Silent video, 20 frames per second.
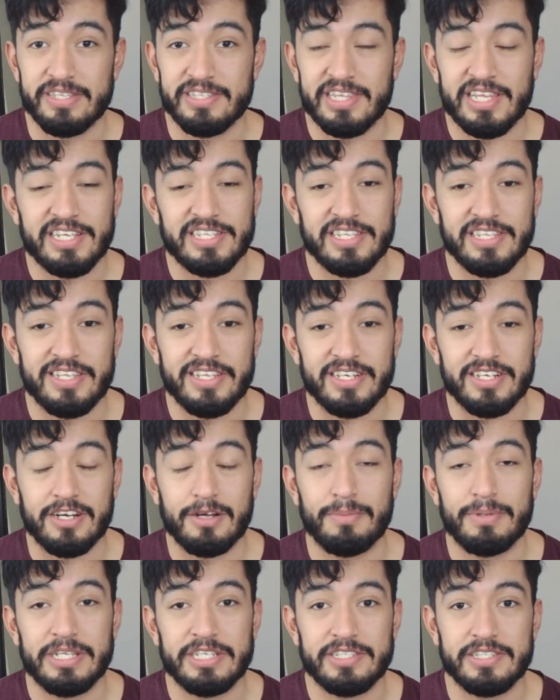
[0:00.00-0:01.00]
and they actually let a
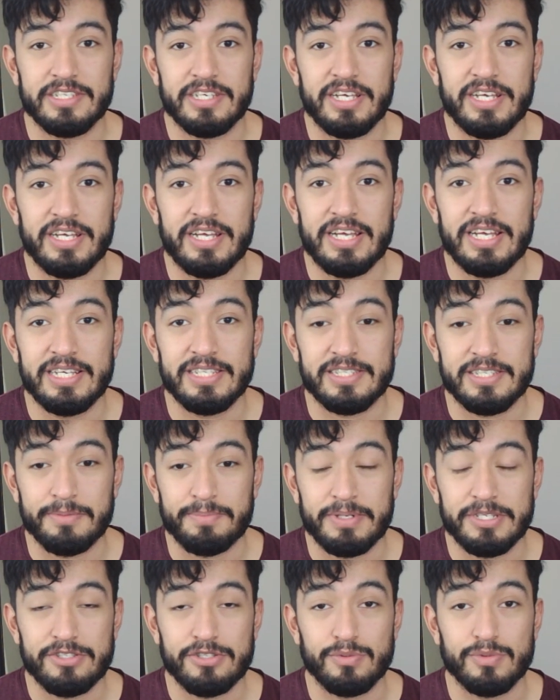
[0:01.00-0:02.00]
couple of S C
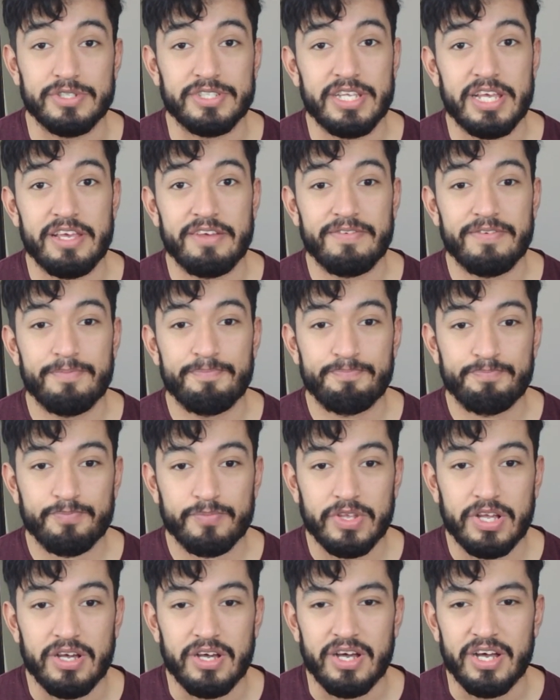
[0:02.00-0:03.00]
Ps who were safe
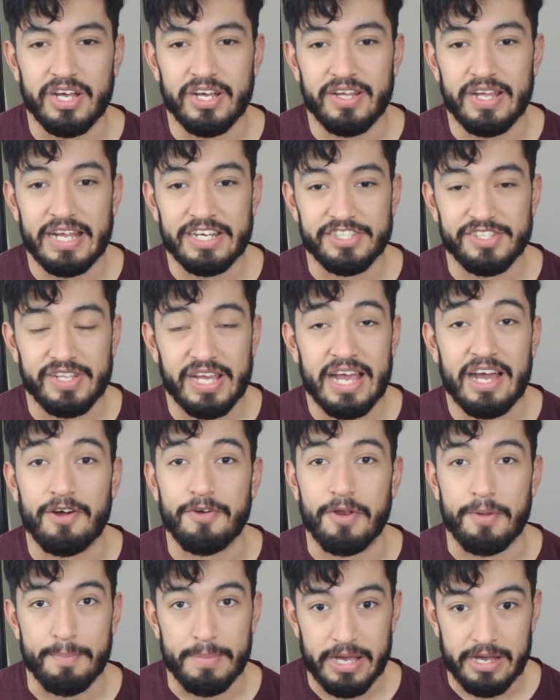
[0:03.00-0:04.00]
uh, actually out
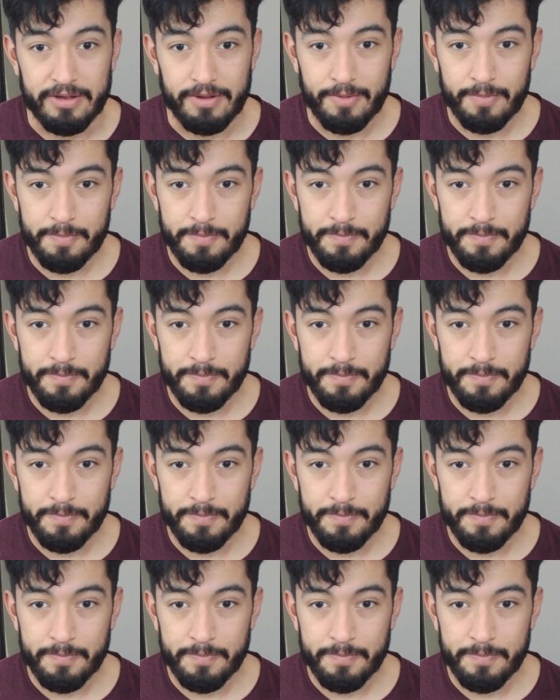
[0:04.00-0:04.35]
and about.